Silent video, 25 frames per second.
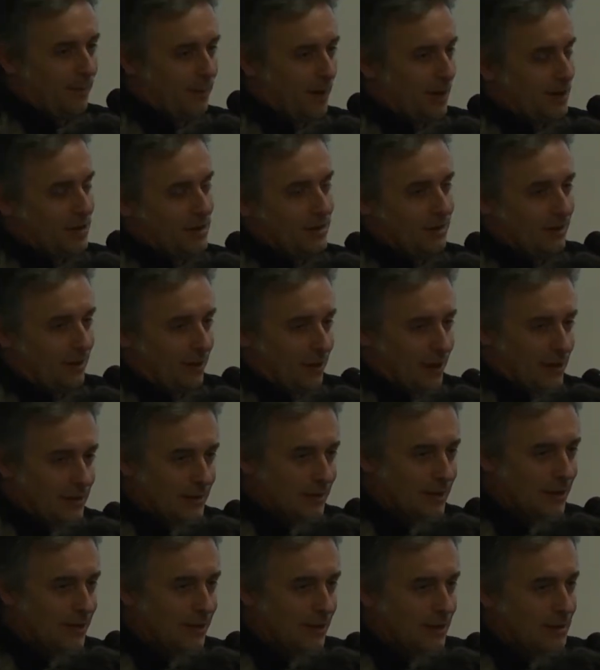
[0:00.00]
much
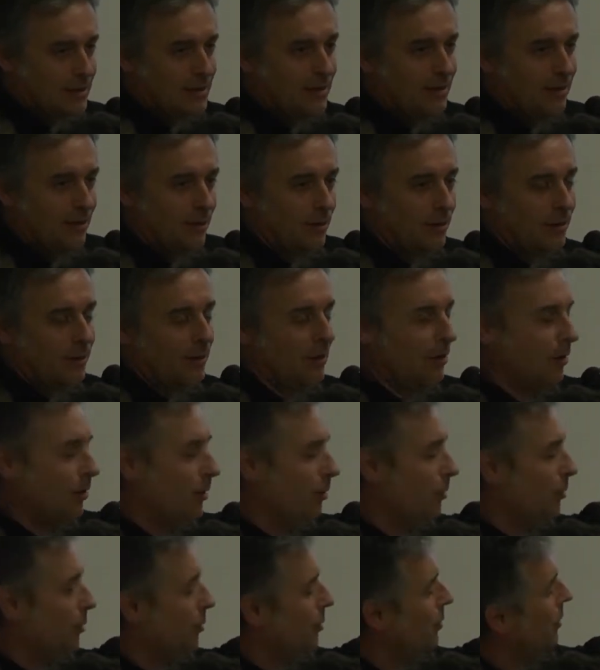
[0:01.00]
interested in this
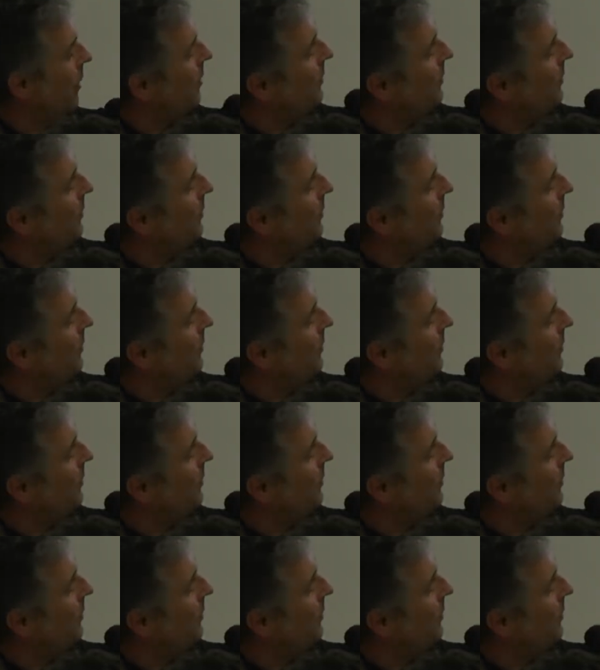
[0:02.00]
crew